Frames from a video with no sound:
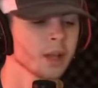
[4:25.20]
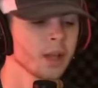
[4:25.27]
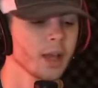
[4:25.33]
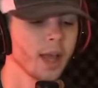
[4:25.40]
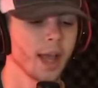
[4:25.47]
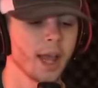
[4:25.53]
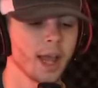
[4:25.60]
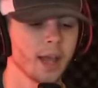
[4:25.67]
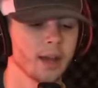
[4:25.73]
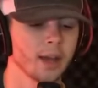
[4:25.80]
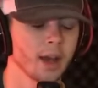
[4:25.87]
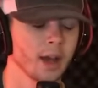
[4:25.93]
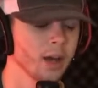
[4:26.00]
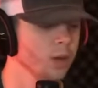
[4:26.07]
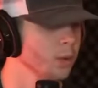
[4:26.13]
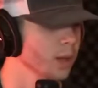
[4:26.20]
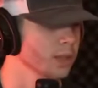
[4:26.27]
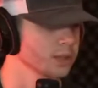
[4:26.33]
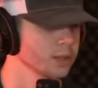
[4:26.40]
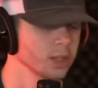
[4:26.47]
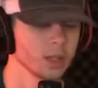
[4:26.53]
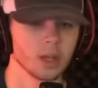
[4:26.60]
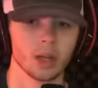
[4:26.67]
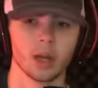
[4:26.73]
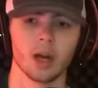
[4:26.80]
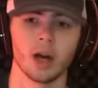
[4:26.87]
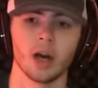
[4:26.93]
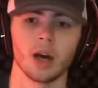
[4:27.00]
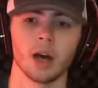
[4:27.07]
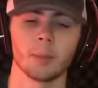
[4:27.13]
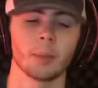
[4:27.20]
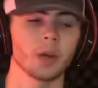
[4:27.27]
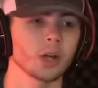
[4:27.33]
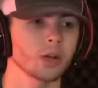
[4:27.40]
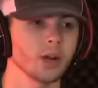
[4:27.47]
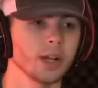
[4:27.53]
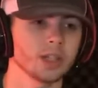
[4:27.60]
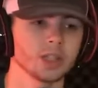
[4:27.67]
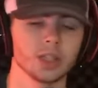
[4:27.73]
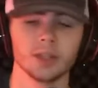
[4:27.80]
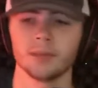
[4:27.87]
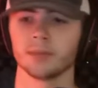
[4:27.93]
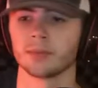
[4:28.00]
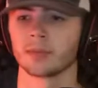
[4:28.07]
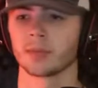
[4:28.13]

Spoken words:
And who else? Bert Kreischer